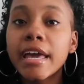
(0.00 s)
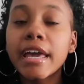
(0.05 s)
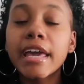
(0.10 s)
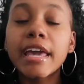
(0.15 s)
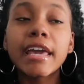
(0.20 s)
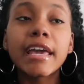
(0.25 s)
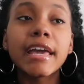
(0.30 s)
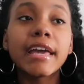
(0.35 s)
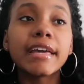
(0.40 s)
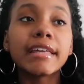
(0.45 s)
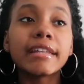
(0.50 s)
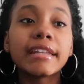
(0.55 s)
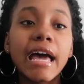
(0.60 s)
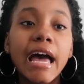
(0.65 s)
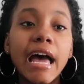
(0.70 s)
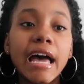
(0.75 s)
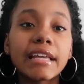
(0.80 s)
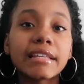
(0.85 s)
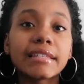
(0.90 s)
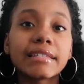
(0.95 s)
And
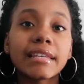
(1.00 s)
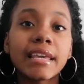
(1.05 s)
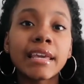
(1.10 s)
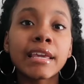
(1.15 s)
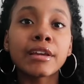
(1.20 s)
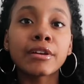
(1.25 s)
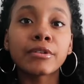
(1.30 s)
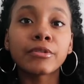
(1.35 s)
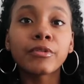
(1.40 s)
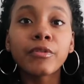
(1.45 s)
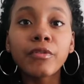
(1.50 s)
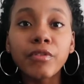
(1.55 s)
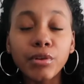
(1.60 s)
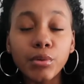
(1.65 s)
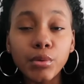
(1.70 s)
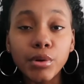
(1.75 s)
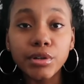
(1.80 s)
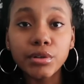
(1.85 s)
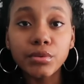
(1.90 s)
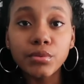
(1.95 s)
I take
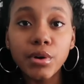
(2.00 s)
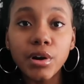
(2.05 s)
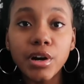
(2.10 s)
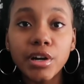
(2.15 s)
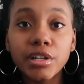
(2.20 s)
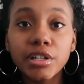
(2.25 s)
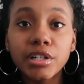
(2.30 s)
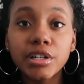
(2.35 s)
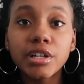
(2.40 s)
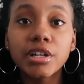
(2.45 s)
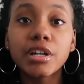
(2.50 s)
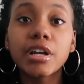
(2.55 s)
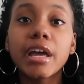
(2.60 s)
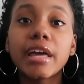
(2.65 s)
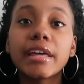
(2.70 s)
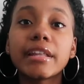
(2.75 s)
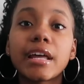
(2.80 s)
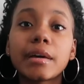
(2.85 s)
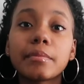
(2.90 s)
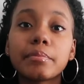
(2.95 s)
Florida water
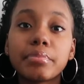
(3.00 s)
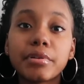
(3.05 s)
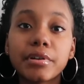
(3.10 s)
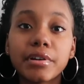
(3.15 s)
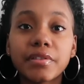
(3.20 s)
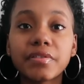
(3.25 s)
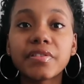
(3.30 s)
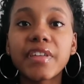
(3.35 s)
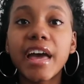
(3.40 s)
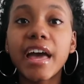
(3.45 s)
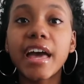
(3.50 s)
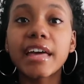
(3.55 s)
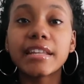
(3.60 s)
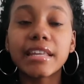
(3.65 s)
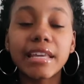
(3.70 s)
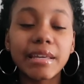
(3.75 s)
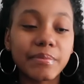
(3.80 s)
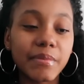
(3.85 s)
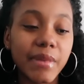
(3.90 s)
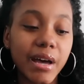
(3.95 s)
and I put
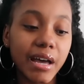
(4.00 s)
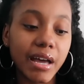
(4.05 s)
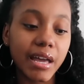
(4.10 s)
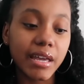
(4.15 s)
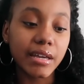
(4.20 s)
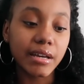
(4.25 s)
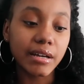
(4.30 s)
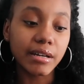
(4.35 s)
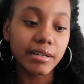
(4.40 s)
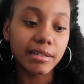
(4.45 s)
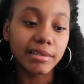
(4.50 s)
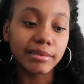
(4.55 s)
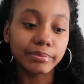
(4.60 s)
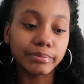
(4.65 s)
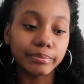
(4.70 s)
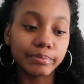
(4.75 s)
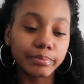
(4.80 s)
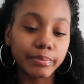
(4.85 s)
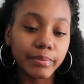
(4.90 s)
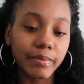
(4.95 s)
that in
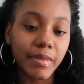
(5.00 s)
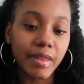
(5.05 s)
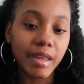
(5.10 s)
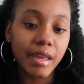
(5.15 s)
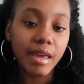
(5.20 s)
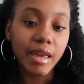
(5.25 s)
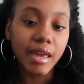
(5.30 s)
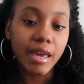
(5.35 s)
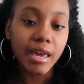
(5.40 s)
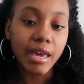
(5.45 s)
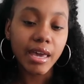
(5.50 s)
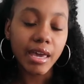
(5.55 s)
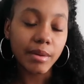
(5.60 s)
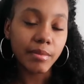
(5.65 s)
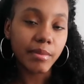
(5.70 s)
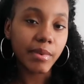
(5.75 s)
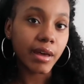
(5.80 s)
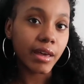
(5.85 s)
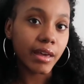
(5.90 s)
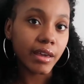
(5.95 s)
my
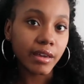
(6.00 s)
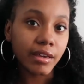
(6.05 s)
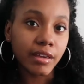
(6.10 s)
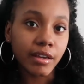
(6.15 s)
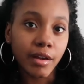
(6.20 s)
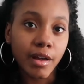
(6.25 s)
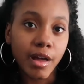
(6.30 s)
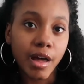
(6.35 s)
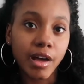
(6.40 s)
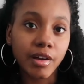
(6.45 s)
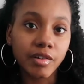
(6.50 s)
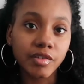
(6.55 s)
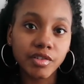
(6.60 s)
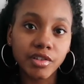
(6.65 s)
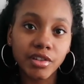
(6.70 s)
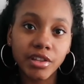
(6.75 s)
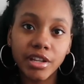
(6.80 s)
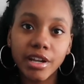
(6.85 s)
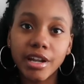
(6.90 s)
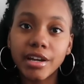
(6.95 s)

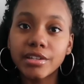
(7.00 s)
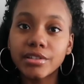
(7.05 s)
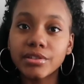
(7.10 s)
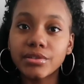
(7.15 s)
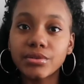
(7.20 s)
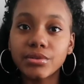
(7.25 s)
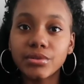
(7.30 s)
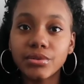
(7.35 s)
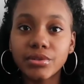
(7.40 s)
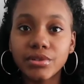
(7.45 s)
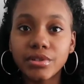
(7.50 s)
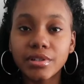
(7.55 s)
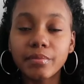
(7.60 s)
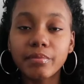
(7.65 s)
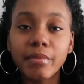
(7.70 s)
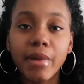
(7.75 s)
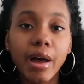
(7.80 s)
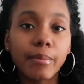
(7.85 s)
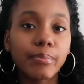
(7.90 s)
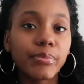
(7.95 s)
concoction that I use to
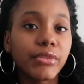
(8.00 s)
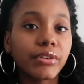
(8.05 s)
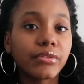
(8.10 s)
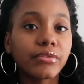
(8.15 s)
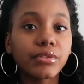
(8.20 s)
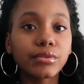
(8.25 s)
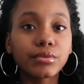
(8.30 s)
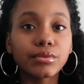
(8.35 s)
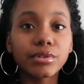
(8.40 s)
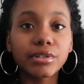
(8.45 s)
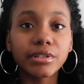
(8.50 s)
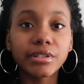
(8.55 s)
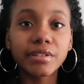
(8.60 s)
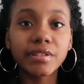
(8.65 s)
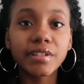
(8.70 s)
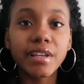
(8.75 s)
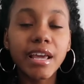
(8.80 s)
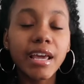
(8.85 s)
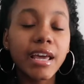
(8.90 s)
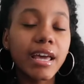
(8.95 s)
mop the
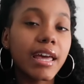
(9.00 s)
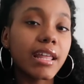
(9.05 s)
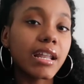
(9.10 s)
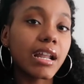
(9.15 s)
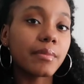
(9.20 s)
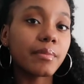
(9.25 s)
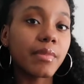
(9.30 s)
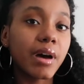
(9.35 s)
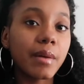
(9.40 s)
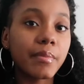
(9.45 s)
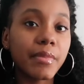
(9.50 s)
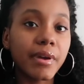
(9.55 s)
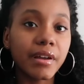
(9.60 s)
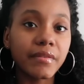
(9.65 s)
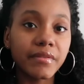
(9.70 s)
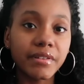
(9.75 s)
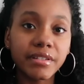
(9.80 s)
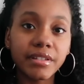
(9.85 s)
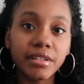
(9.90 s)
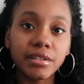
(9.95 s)
floors, and I mop
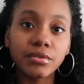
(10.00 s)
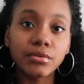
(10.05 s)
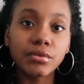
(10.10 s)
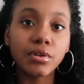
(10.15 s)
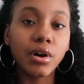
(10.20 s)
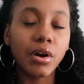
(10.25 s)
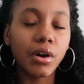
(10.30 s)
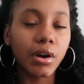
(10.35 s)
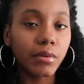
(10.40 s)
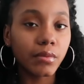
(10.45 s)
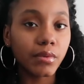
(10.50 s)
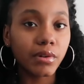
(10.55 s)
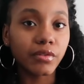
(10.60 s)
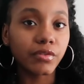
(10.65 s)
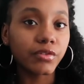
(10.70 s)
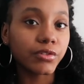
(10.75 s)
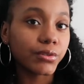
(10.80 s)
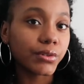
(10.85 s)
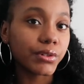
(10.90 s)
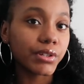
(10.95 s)
every single hardwood
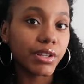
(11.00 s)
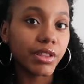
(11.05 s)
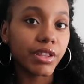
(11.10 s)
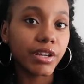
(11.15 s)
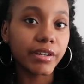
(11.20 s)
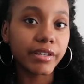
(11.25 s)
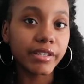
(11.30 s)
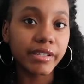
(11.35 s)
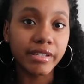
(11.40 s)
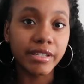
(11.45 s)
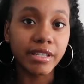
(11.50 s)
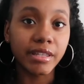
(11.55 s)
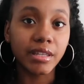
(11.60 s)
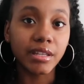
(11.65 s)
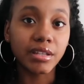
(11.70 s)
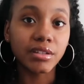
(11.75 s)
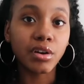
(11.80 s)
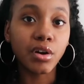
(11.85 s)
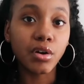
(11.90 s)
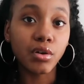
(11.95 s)
floor that there is in
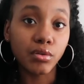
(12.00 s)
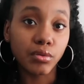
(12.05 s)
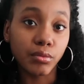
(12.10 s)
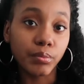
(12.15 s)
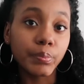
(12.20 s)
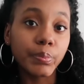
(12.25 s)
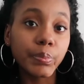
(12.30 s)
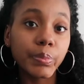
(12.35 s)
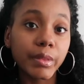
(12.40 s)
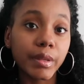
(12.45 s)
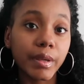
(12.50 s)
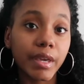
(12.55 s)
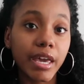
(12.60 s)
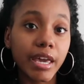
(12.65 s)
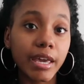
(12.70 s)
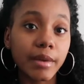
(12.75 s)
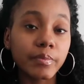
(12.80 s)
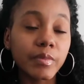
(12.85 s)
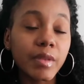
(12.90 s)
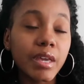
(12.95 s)
this home.
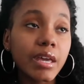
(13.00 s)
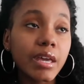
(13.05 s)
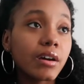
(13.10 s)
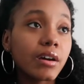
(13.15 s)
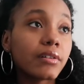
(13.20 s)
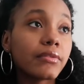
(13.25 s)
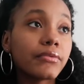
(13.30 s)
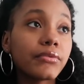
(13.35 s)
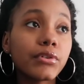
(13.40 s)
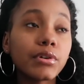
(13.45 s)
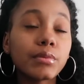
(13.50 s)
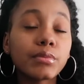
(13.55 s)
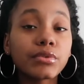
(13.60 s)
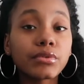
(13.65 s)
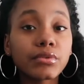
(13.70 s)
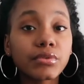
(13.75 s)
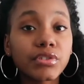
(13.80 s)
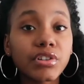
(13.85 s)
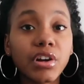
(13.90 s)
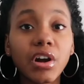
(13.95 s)
Okay, full
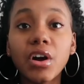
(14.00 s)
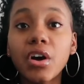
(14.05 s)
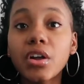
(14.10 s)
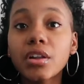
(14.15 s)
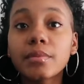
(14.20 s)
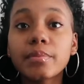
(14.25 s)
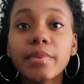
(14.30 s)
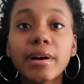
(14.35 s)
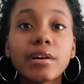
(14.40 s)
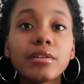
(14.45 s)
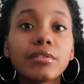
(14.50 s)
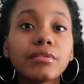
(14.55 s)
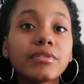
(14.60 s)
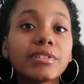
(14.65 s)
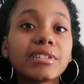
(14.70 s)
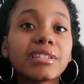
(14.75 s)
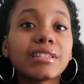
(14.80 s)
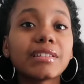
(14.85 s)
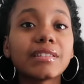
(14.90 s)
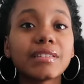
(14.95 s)
moons are all about
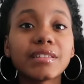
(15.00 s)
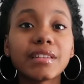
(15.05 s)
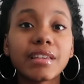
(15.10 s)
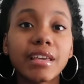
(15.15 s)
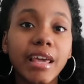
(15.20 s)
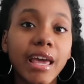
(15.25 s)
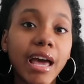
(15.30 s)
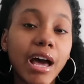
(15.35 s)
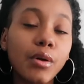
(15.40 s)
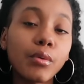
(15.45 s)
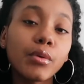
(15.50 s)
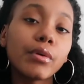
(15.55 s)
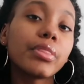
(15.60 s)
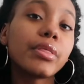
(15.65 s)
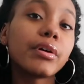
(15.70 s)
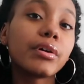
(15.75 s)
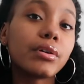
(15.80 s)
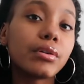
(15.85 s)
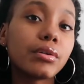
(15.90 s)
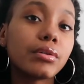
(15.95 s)
releasing out with
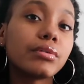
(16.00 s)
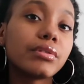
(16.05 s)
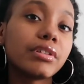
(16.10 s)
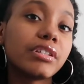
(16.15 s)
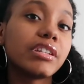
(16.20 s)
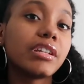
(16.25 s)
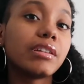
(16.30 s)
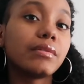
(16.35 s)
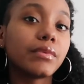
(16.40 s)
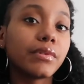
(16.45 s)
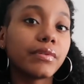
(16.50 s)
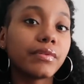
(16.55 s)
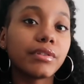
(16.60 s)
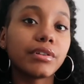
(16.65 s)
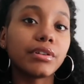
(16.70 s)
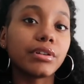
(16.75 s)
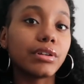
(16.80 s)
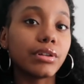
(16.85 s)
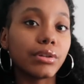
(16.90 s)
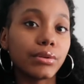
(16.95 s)
the old and in with the
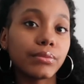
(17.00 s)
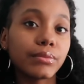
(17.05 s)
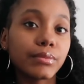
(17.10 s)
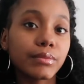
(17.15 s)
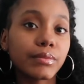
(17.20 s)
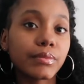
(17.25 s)
new.